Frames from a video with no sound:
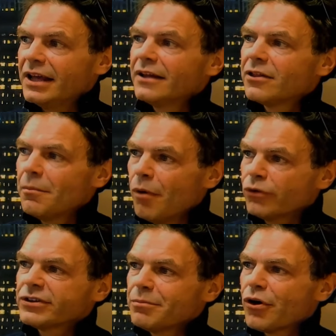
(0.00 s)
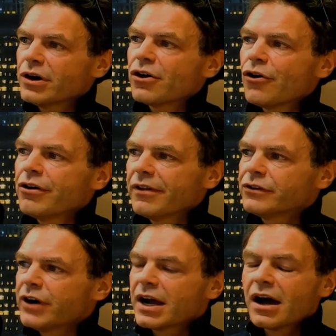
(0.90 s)
the most important corner on the
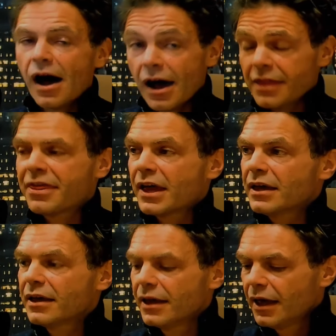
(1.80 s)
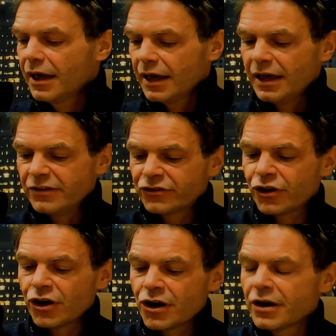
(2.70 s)
track, I think, is
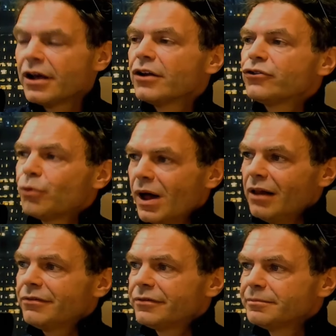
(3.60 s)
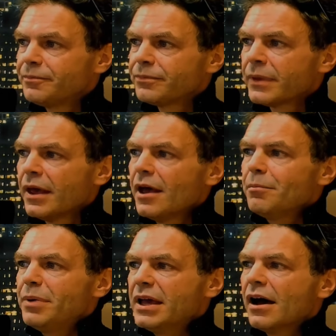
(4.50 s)
turn 12,
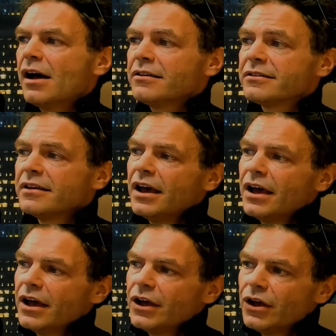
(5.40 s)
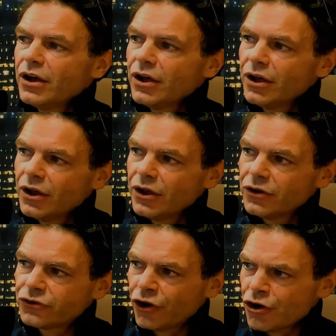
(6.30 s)
because turn